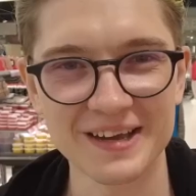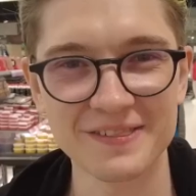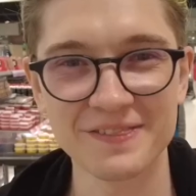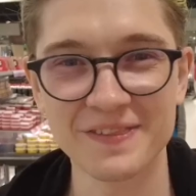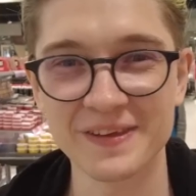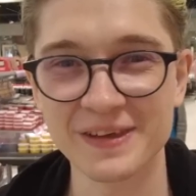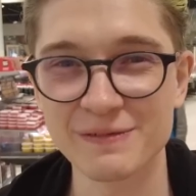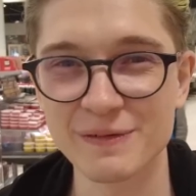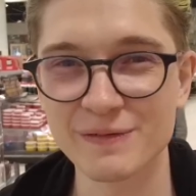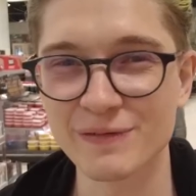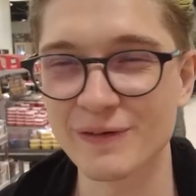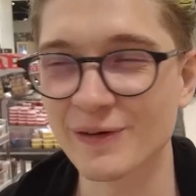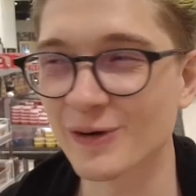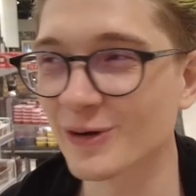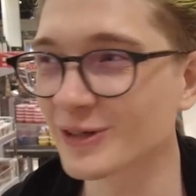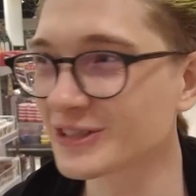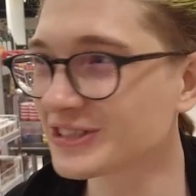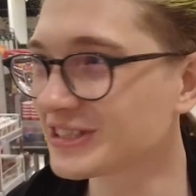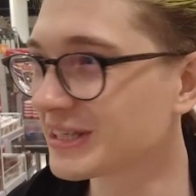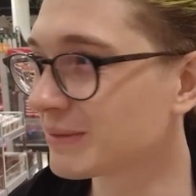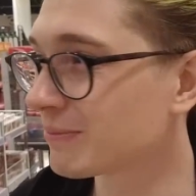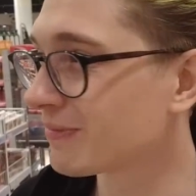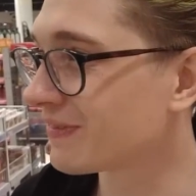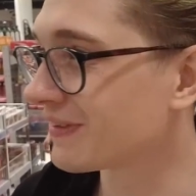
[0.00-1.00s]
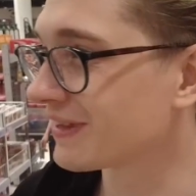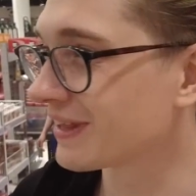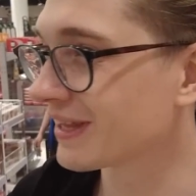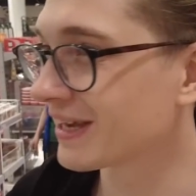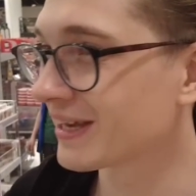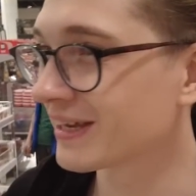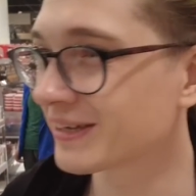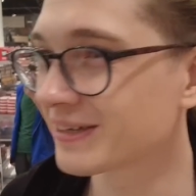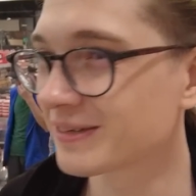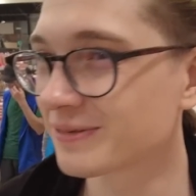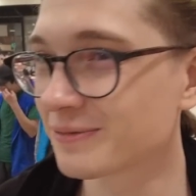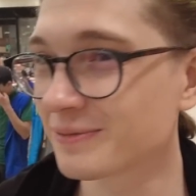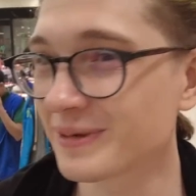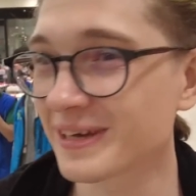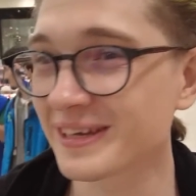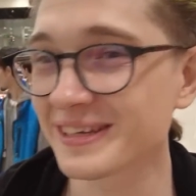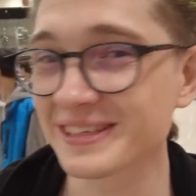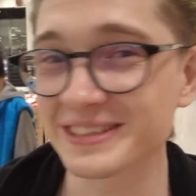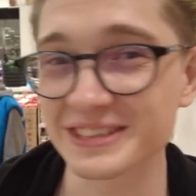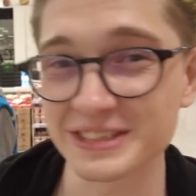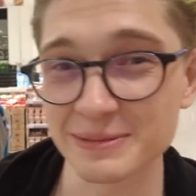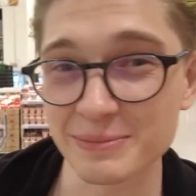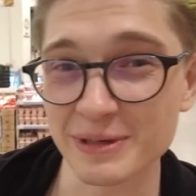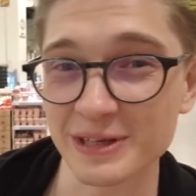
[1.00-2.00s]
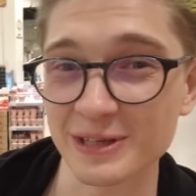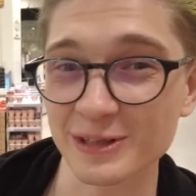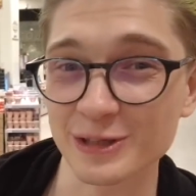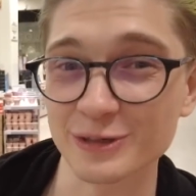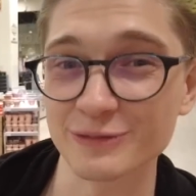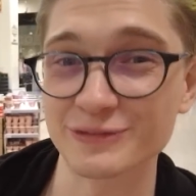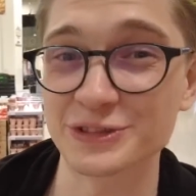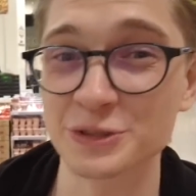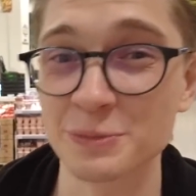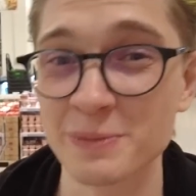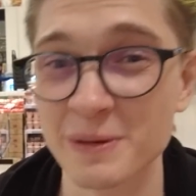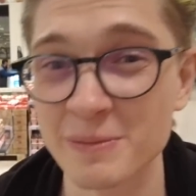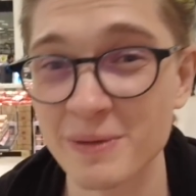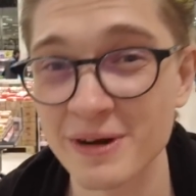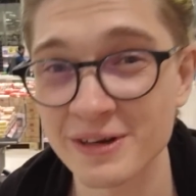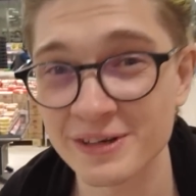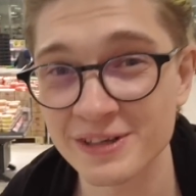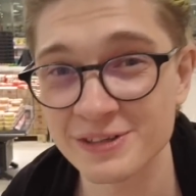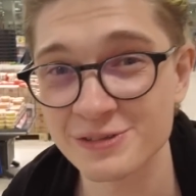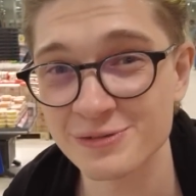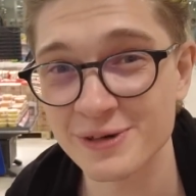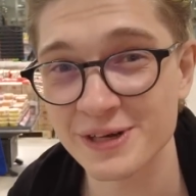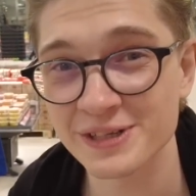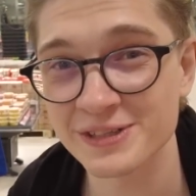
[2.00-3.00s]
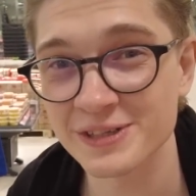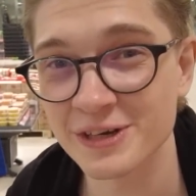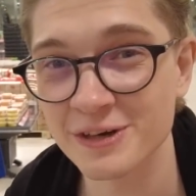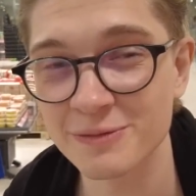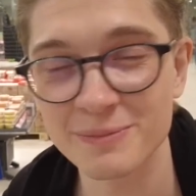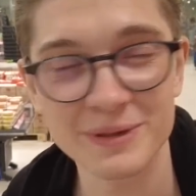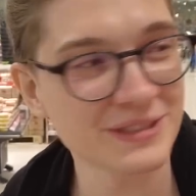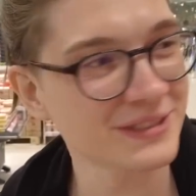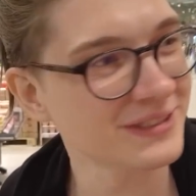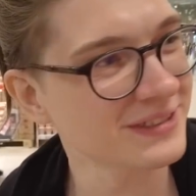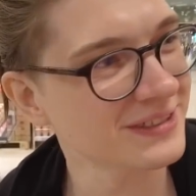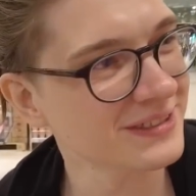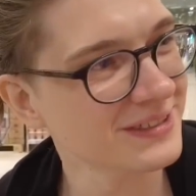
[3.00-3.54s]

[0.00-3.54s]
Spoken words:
think we forgot something, like we are in the middle of supermarket right now, but